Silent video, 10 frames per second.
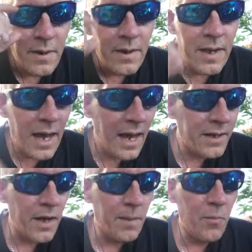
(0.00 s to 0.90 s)
Yeah,
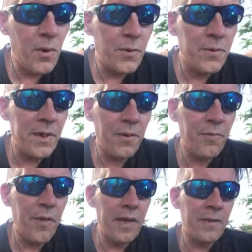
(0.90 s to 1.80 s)
Gumroad did a
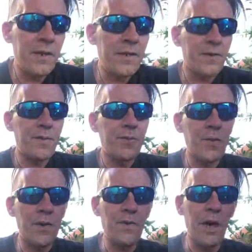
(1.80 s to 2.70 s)
thing. They did some
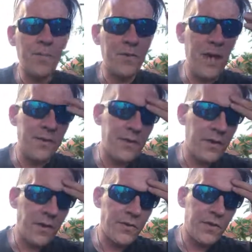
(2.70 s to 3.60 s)
sort of updates to
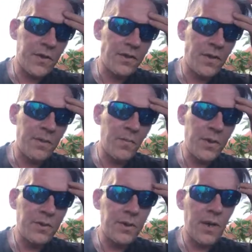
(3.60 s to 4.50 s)
their system,
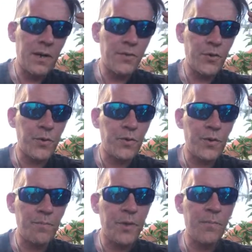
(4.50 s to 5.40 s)
which screwed
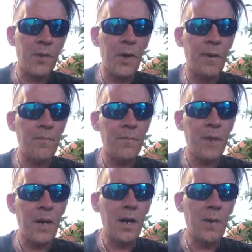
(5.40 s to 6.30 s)
some people up.
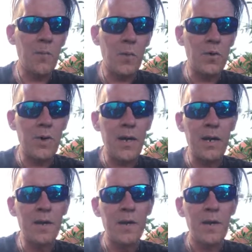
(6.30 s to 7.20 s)
They're trying
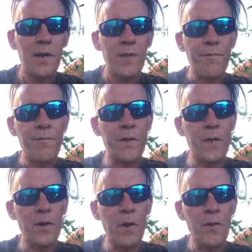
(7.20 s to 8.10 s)
to
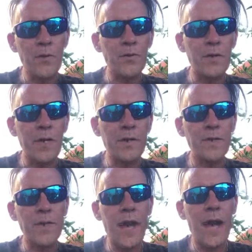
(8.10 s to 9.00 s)
figure all those things
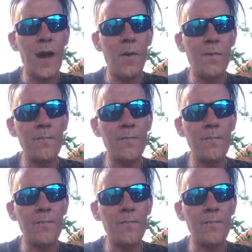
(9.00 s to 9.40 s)
out.